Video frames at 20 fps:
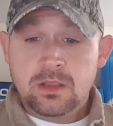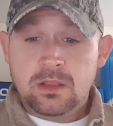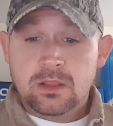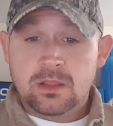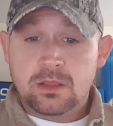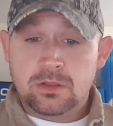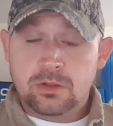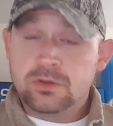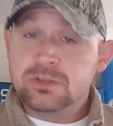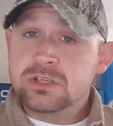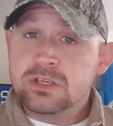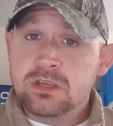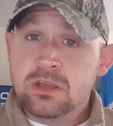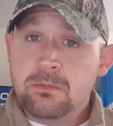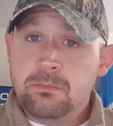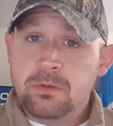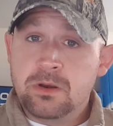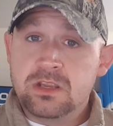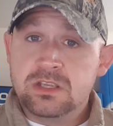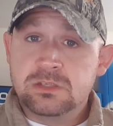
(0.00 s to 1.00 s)
Now, those can
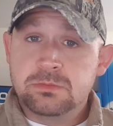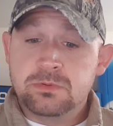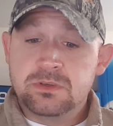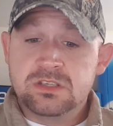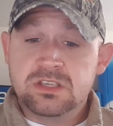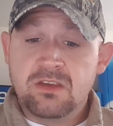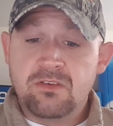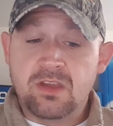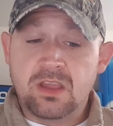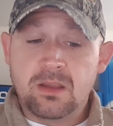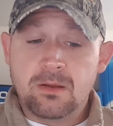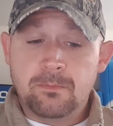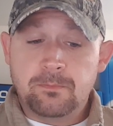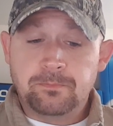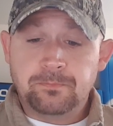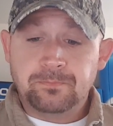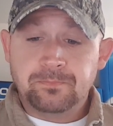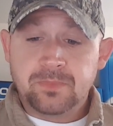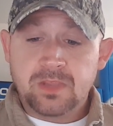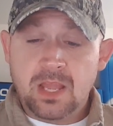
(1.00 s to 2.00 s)
get pretty specific.
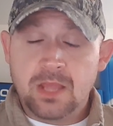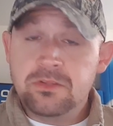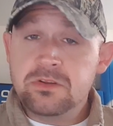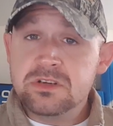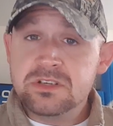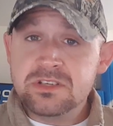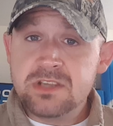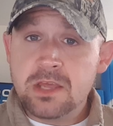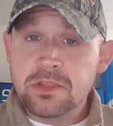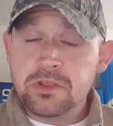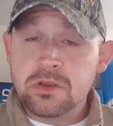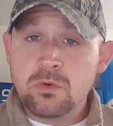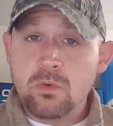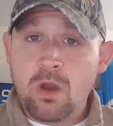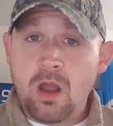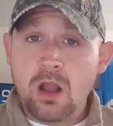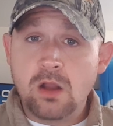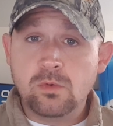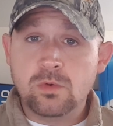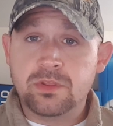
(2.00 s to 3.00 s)
And there's nothing
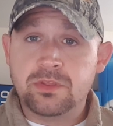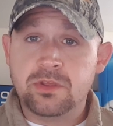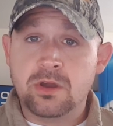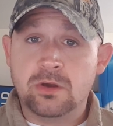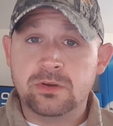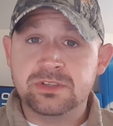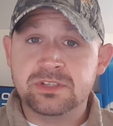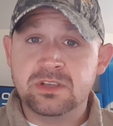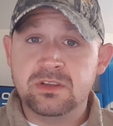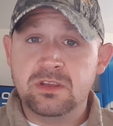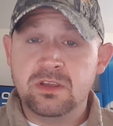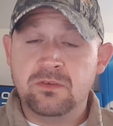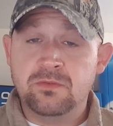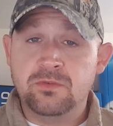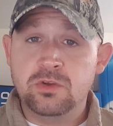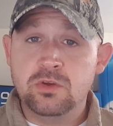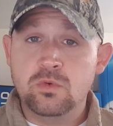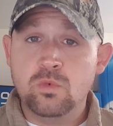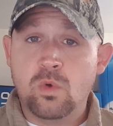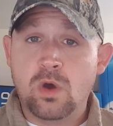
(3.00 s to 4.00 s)
wrong with those. If
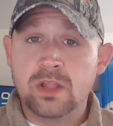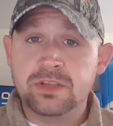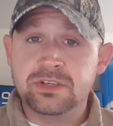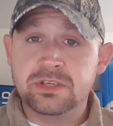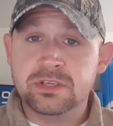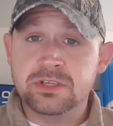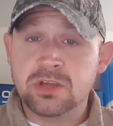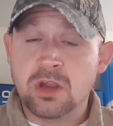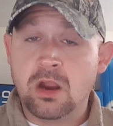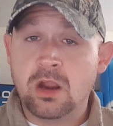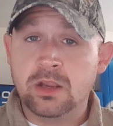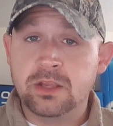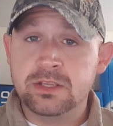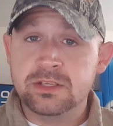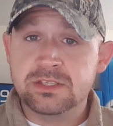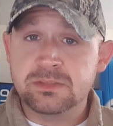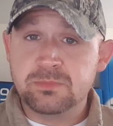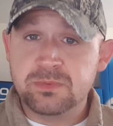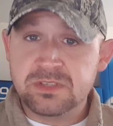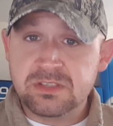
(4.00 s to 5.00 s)
you want to target a
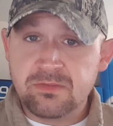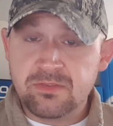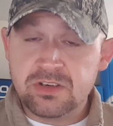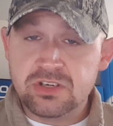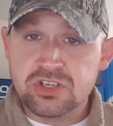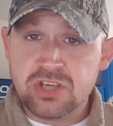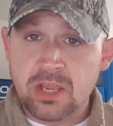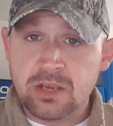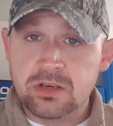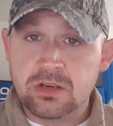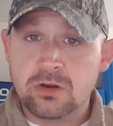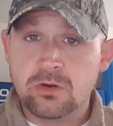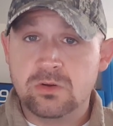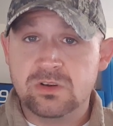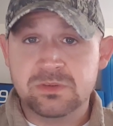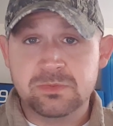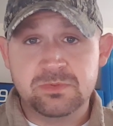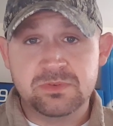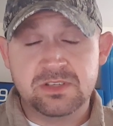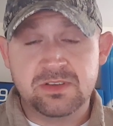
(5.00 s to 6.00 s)
specific gender or
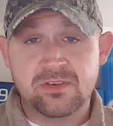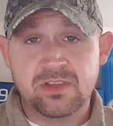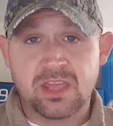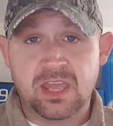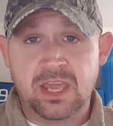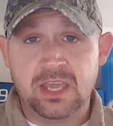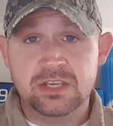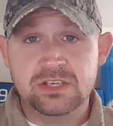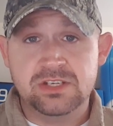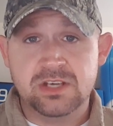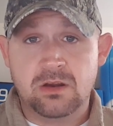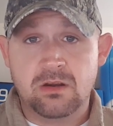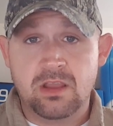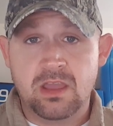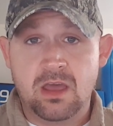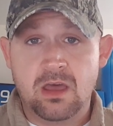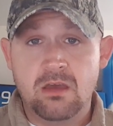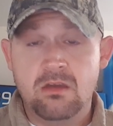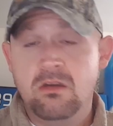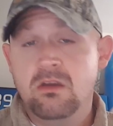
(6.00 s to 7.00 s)
a specific age
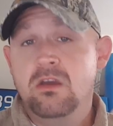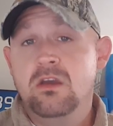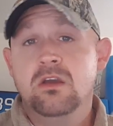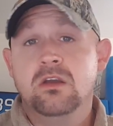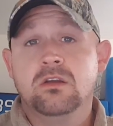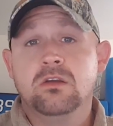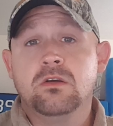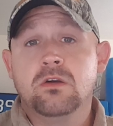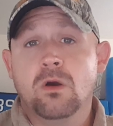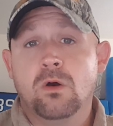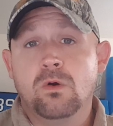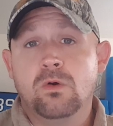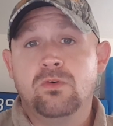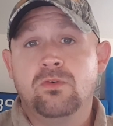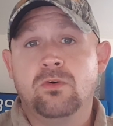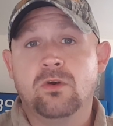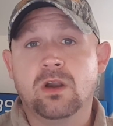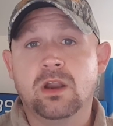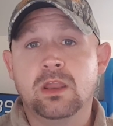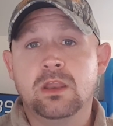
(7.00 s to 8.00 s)
area, go
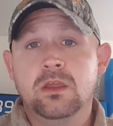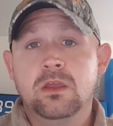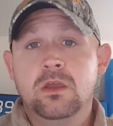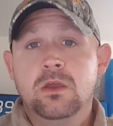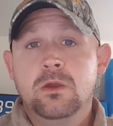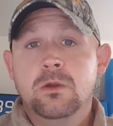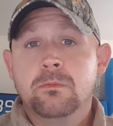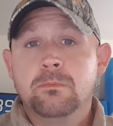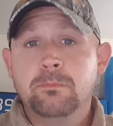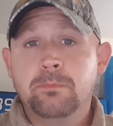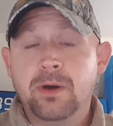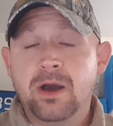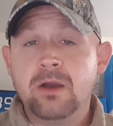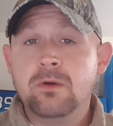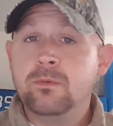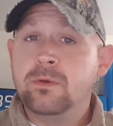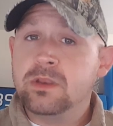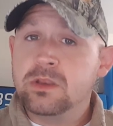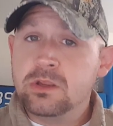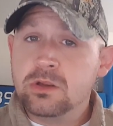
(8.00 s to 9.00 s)
for it.
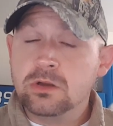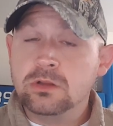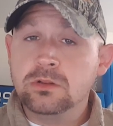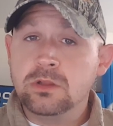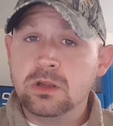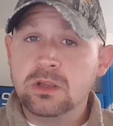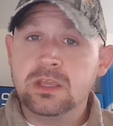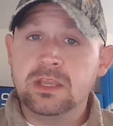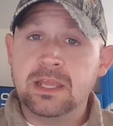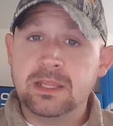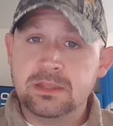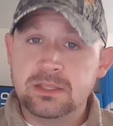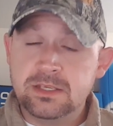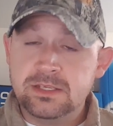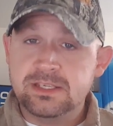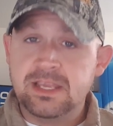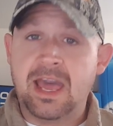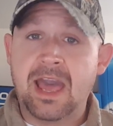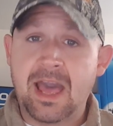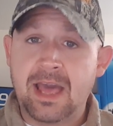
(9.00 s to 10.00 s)
But when you're looking at
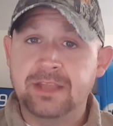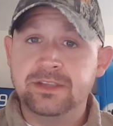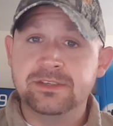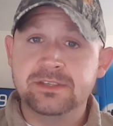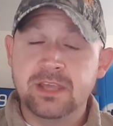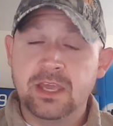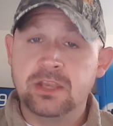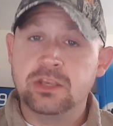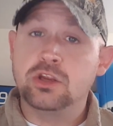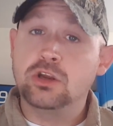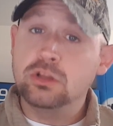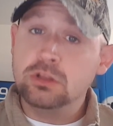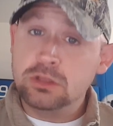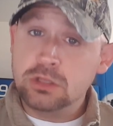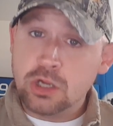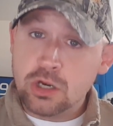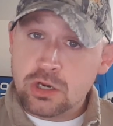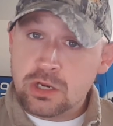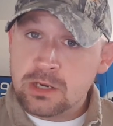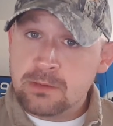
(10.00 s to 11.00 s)
these ads and you're
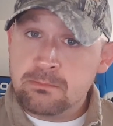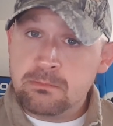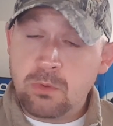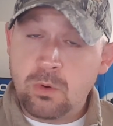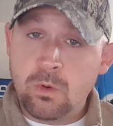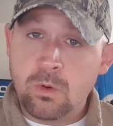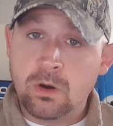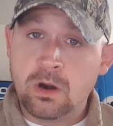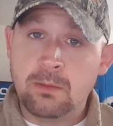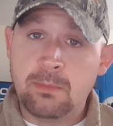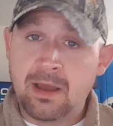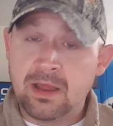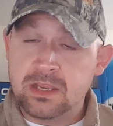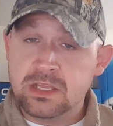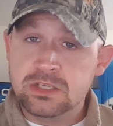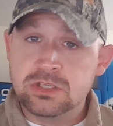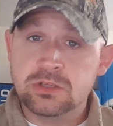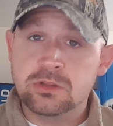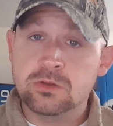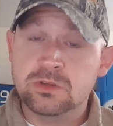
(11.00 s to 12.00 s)
learning more about
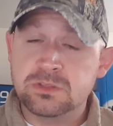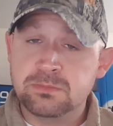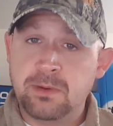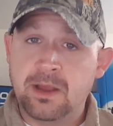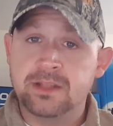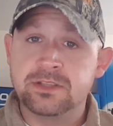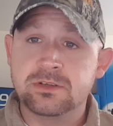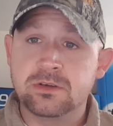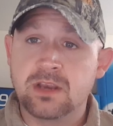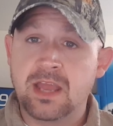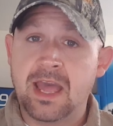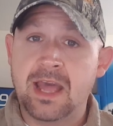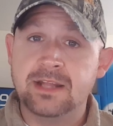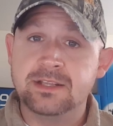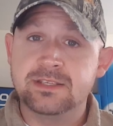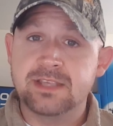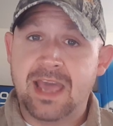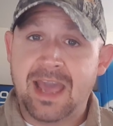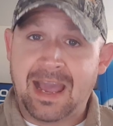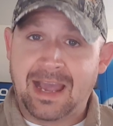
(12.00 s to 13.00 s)
each of those sponsored
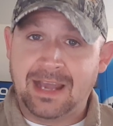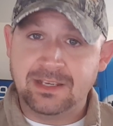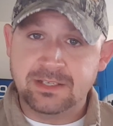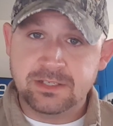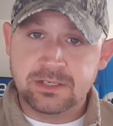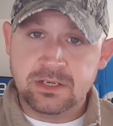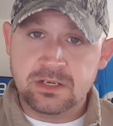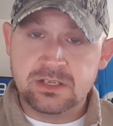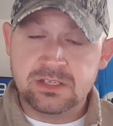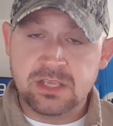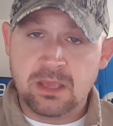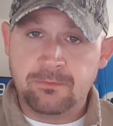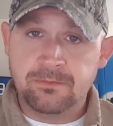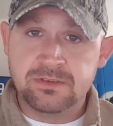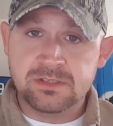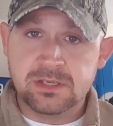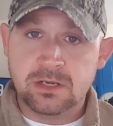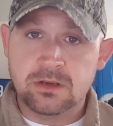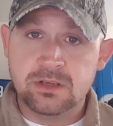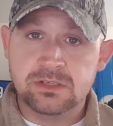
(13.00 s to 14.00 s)
ads, ask yourself a
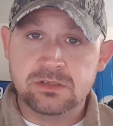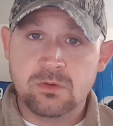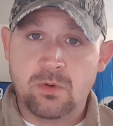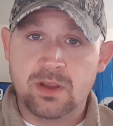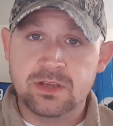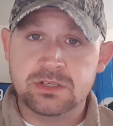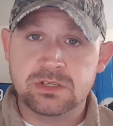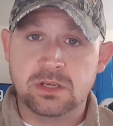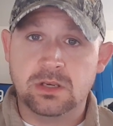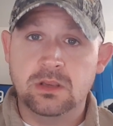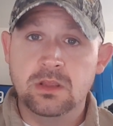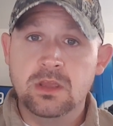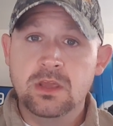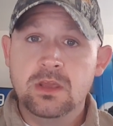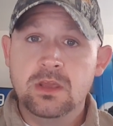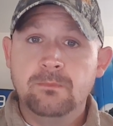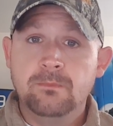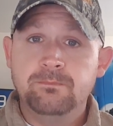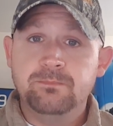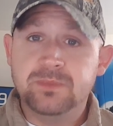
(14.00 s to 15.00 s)
serious question.
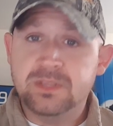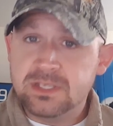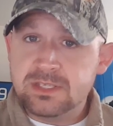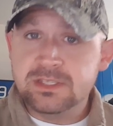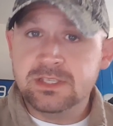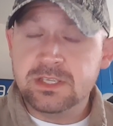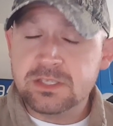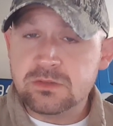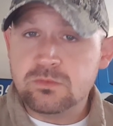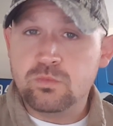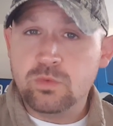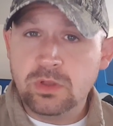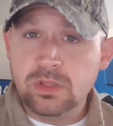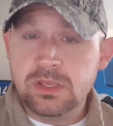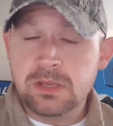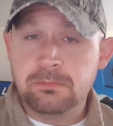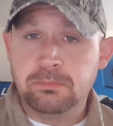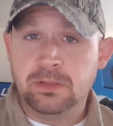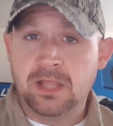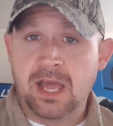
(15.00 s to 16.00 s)
Does this
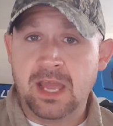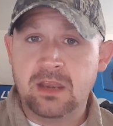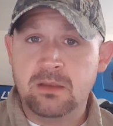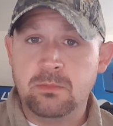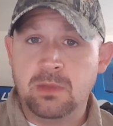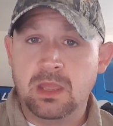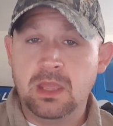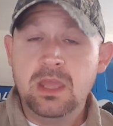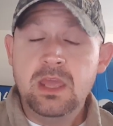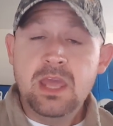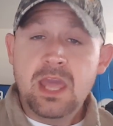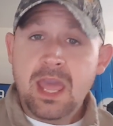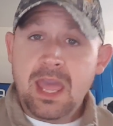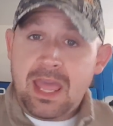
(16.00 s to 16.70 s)
really apply to me?